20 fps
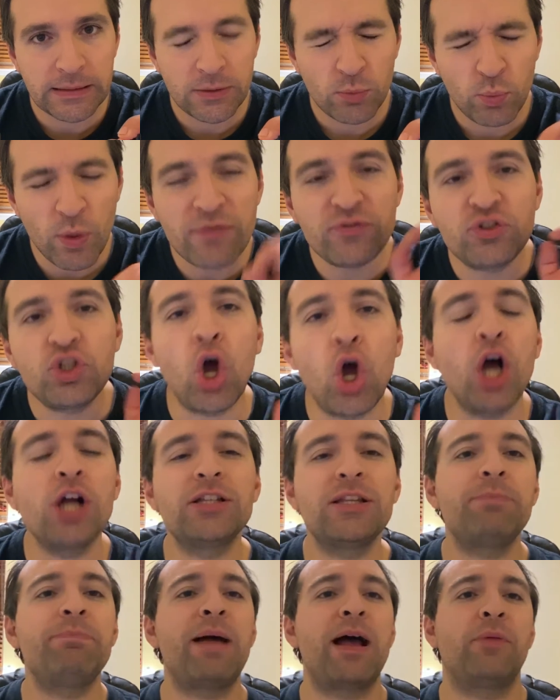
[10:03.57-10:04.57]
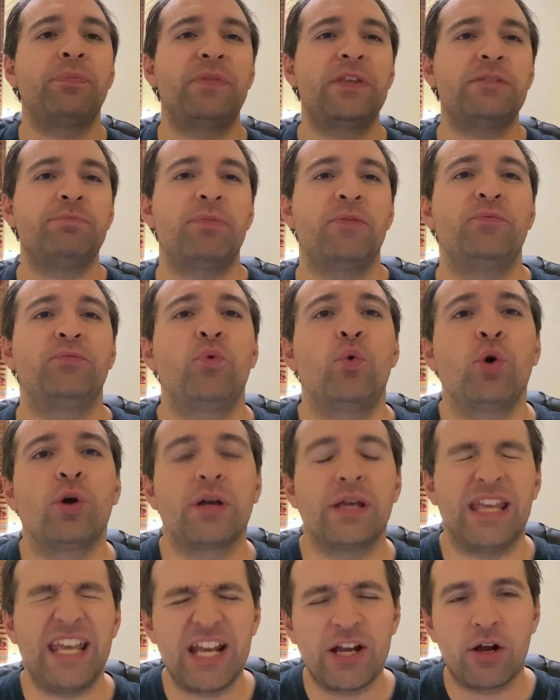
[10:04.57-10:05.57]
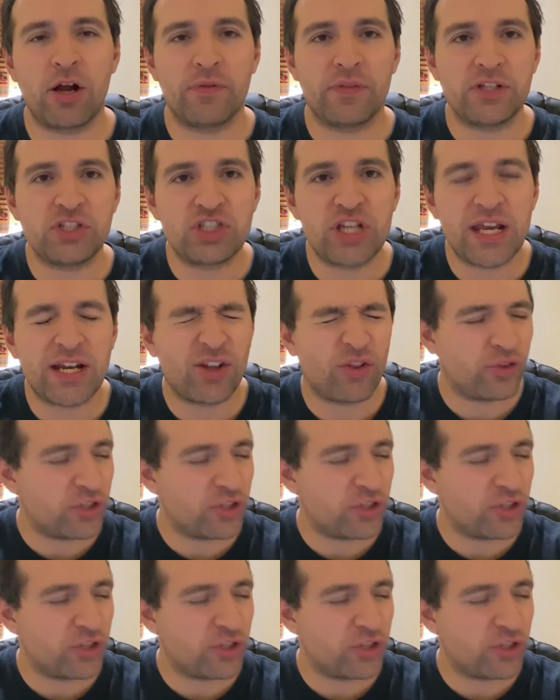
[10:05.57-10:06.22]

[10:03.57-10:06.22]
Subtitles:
We've talked about this before here on the channel.